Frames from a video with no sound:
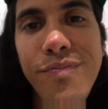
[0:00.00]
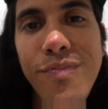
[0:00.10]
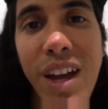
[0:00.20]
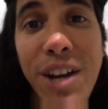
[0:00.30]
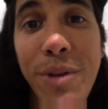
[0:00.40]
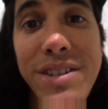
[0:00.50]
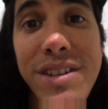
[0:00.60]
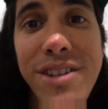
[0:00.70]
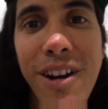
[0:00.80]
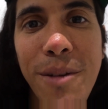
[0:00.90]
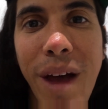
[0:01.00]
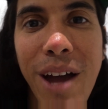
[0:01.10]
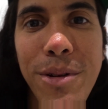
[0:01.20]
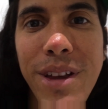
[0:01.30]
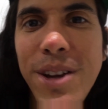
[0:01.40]
Anyways, this started
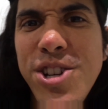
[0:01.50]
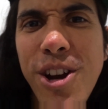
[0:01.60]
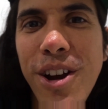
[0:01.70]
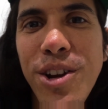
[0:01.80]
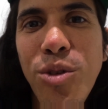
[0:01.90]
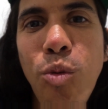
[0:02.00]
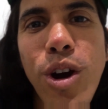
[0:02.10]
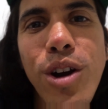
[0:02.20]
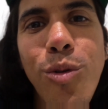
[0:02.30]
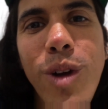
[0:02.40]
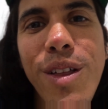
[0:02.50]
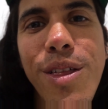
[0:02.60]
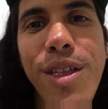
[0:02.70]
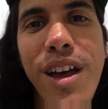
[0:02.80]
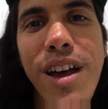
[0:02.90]
back with like sharing your work
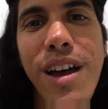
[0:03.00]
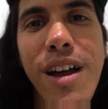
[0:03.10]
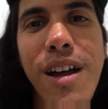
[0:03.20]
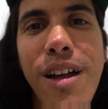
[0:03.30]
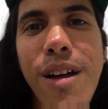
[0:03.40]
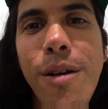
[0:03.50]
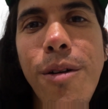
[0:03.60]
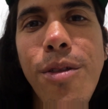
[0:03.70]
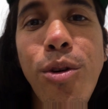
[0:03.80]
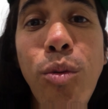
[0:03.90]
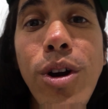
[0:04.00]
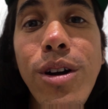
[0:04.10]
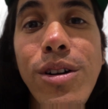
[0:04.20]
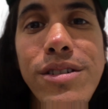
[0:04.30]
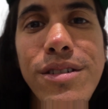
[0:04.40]
with the
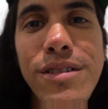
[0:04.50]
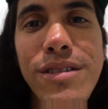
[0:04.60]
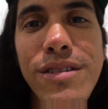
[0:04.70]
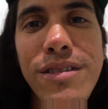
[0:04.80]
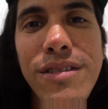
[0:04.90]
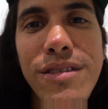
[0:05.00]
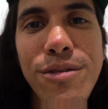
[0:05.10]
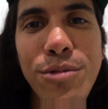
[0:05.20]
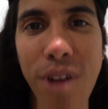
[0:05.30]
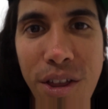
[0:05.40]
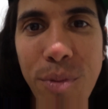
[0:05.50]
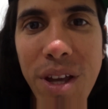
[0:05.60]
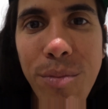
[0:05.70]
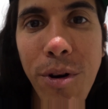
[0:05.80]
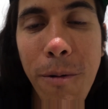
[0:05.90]
world with other
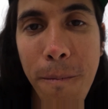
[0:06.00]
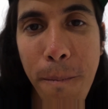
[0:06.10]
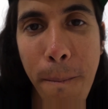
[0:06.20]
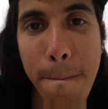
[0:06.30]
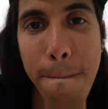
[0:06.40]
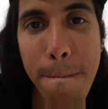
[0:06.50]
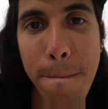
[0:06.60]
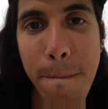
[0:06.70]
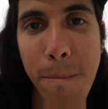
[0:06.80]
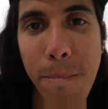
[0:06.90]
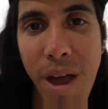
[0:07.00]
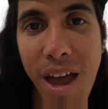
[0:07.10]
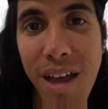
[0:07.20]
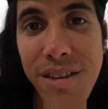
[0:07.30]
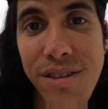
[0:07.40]
people.
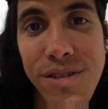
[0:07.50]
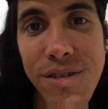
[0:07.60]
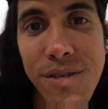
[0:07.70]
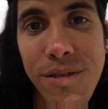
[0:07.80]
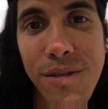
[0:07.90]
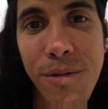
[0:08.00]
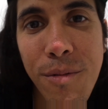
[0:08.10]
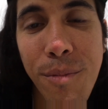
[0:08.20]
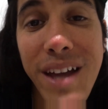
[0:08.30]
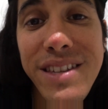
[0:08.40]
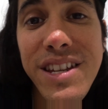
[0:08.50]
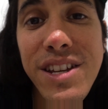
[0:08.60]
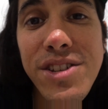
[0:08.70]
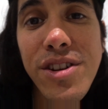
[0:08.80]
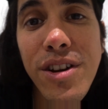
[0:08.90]
And my
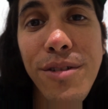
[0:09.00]
teacher